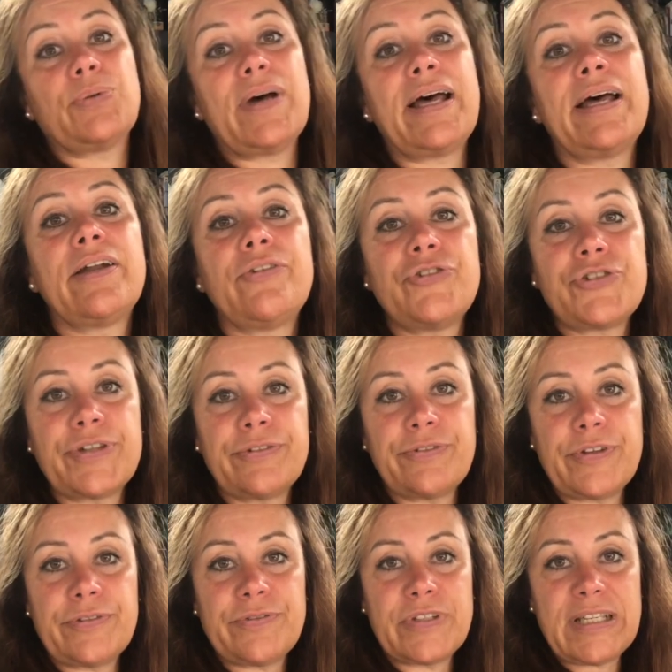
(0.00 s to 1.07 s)

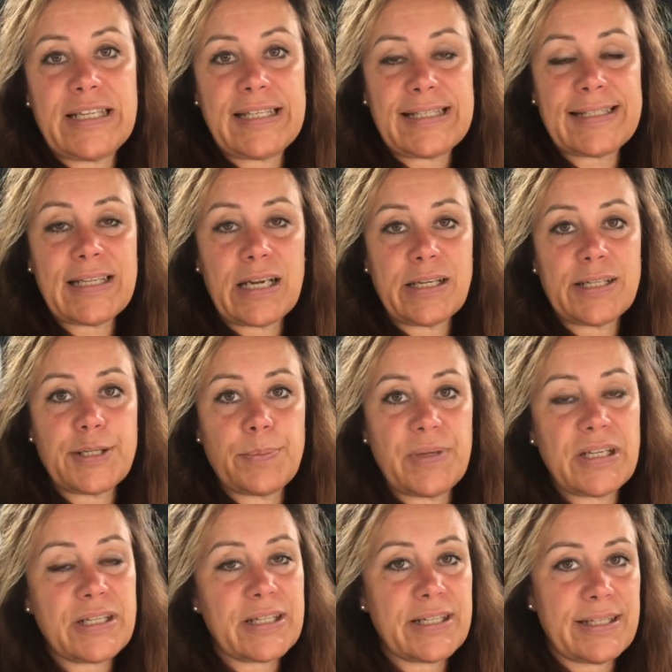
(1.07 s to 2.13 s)
115
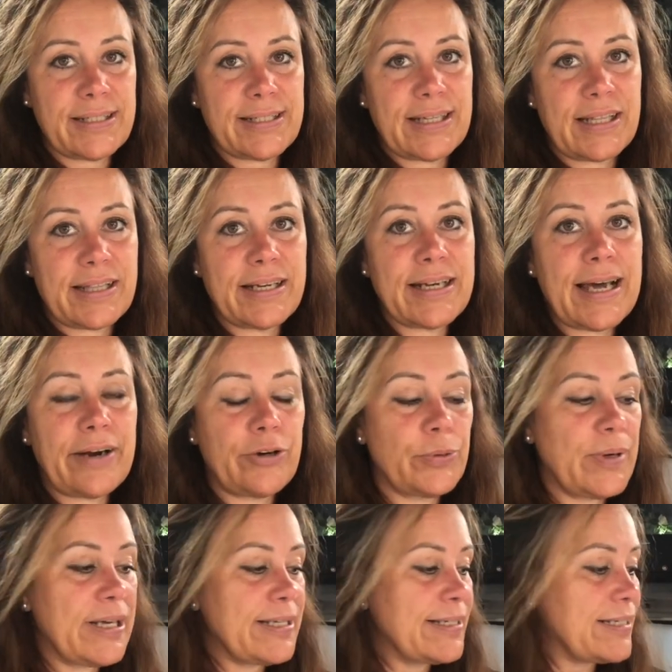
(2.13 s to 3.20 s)
centimeters at the
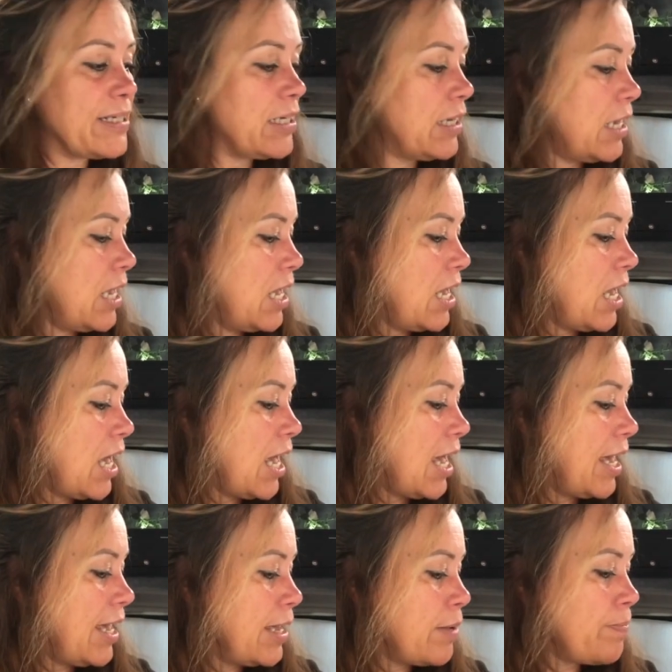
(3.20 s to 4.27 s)
narrowest
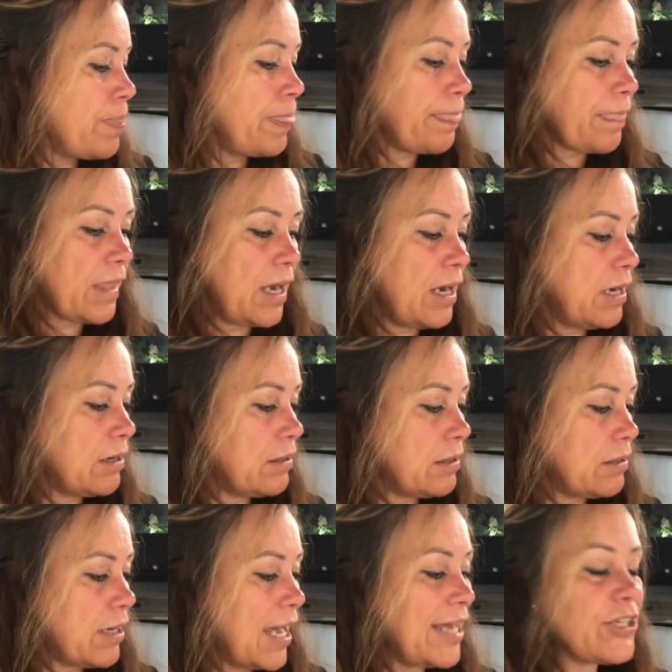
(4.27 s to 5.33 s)
um,
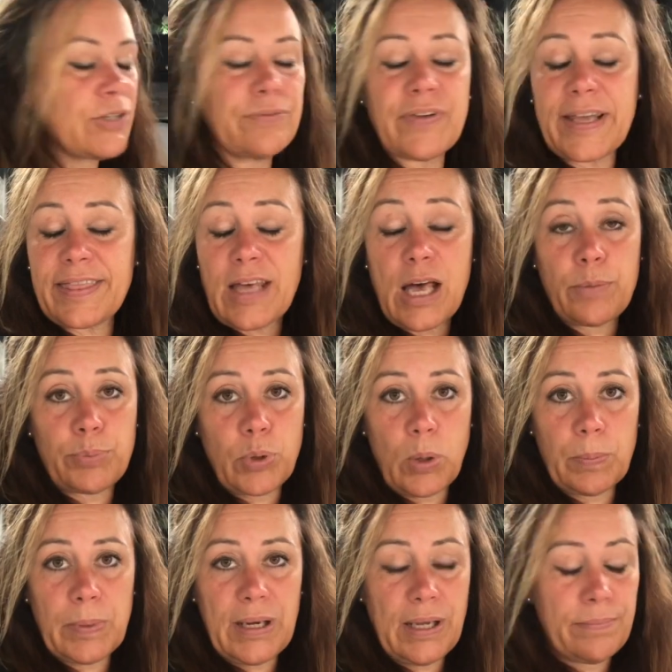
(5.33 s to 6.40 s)
I don't find that a
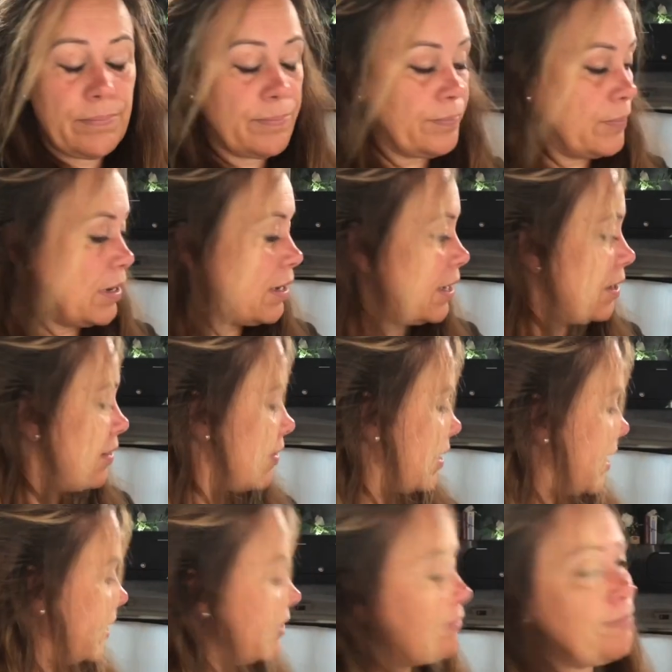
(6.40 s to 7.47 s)
problem.
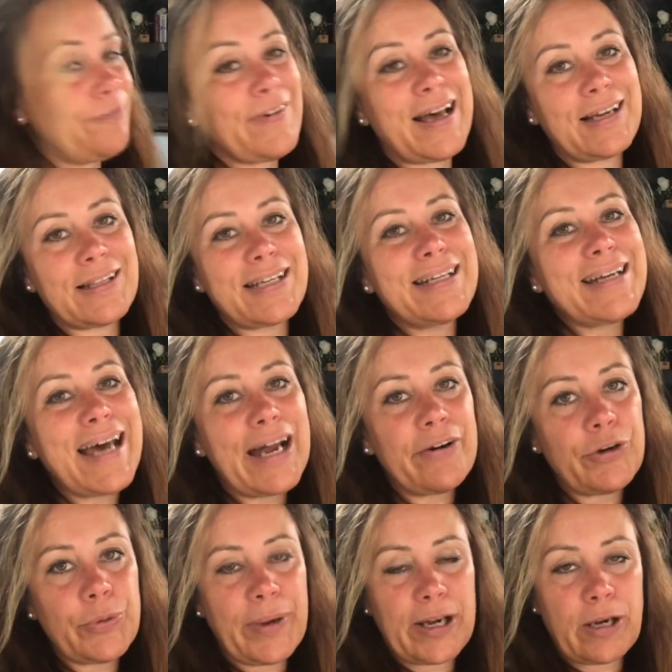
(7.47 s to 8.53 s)
And in fact, the
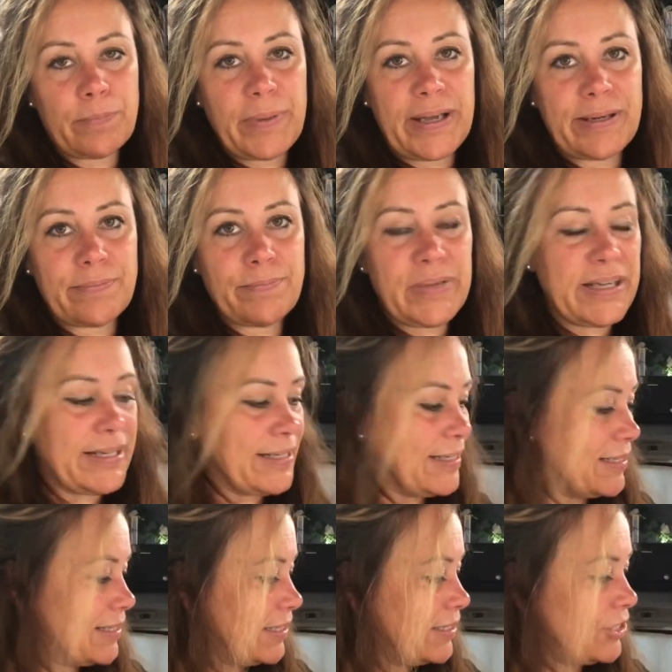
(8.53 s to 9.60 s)
narrowing bit
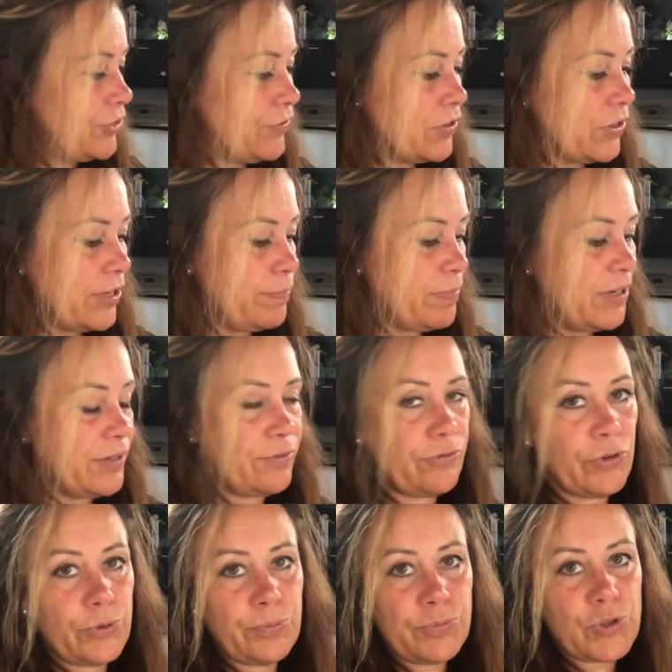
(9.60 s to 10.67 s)
means that you've got a bit of
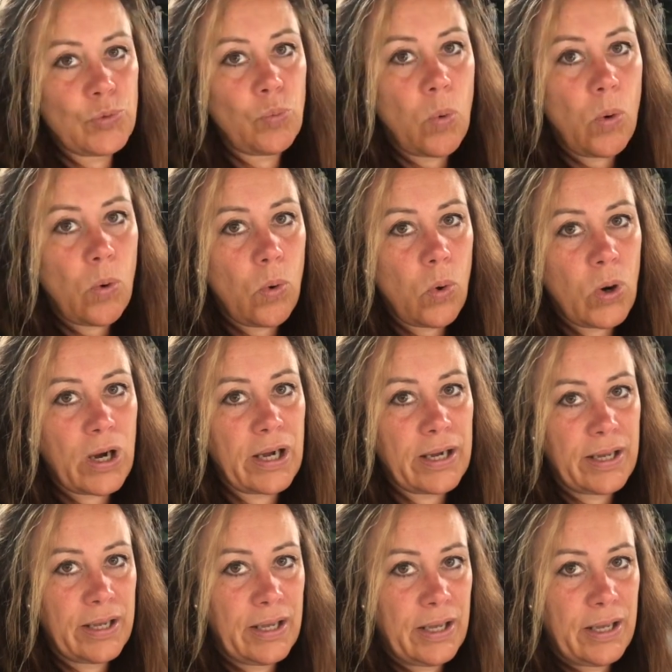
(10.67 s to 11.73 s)
room to walk
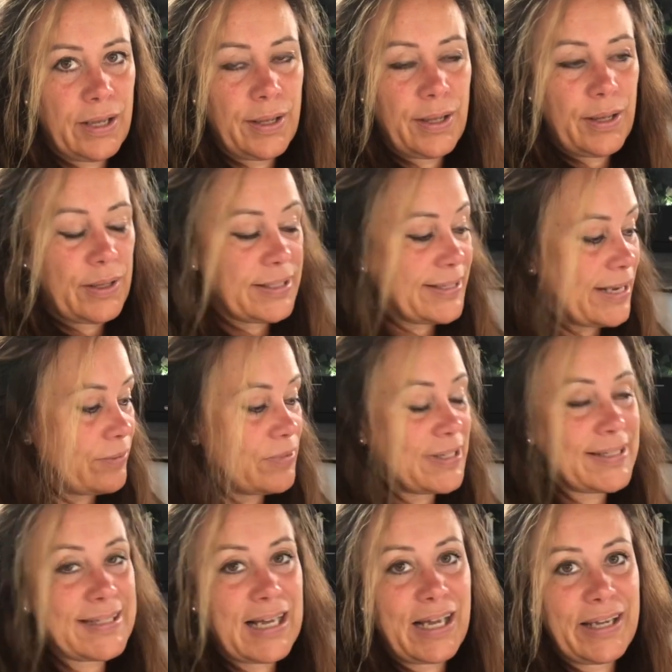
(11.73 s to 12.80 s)
down the
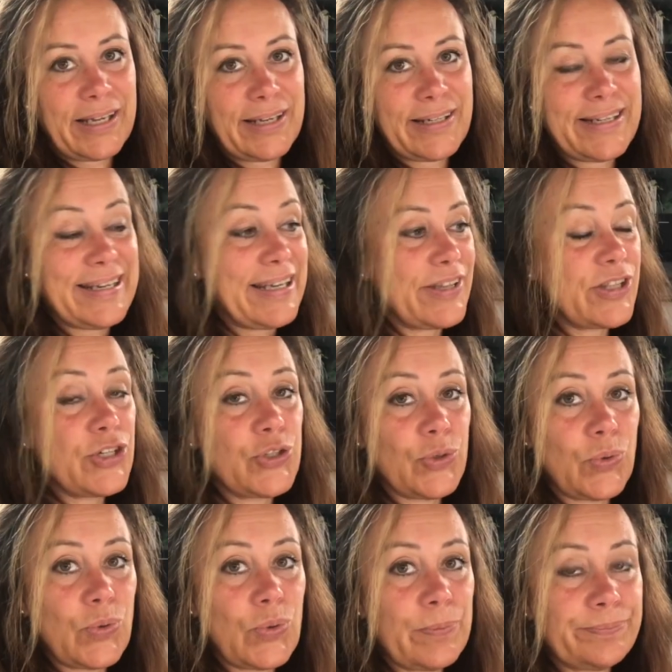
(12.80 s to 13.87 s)
side near the door.